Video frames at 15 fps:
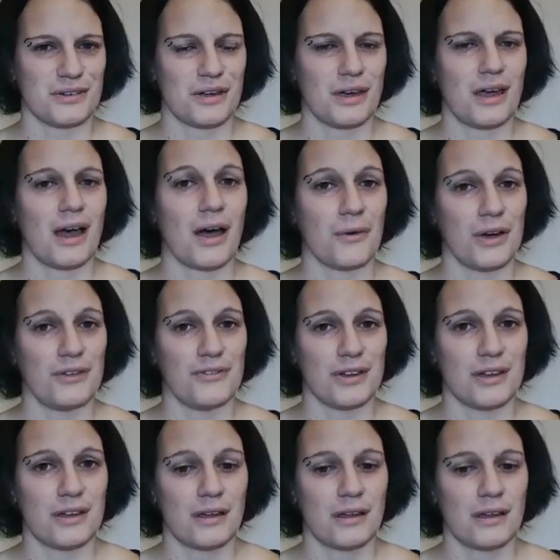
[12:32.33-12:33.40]

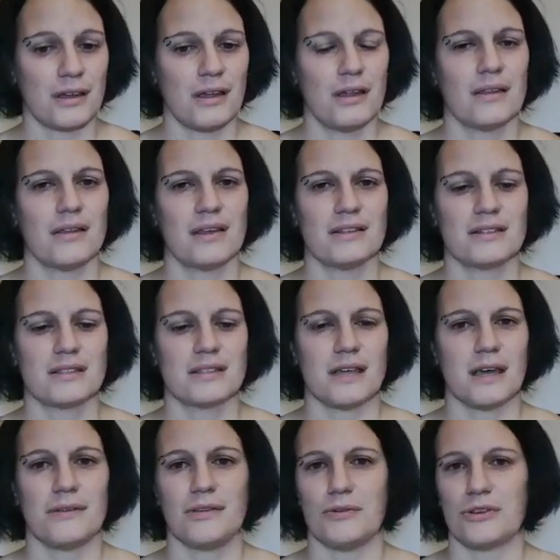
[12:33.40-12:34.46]
However, that's
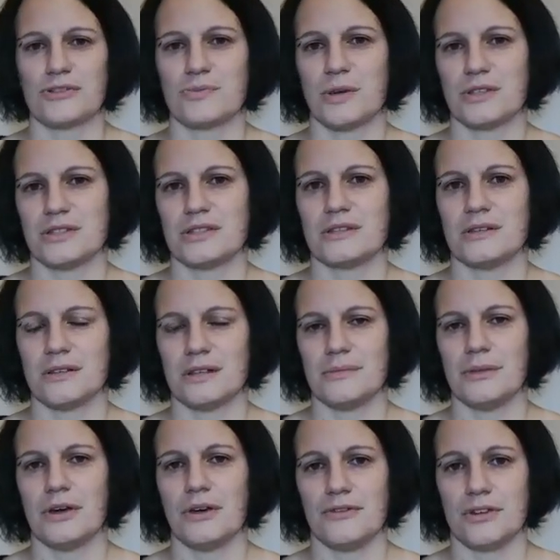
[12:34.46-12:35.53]
the response is a little
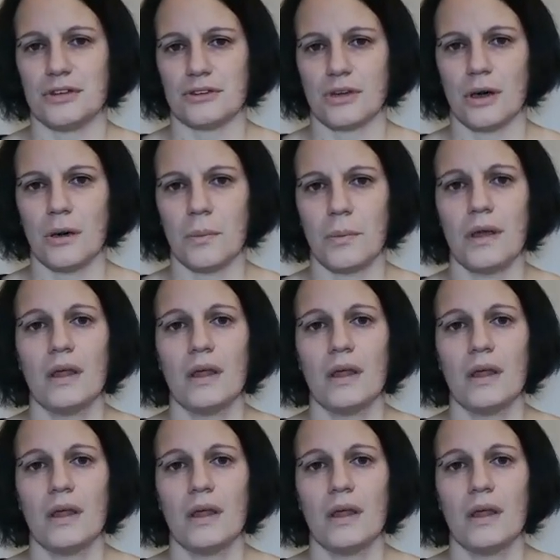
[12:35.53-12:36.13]
bit over the top,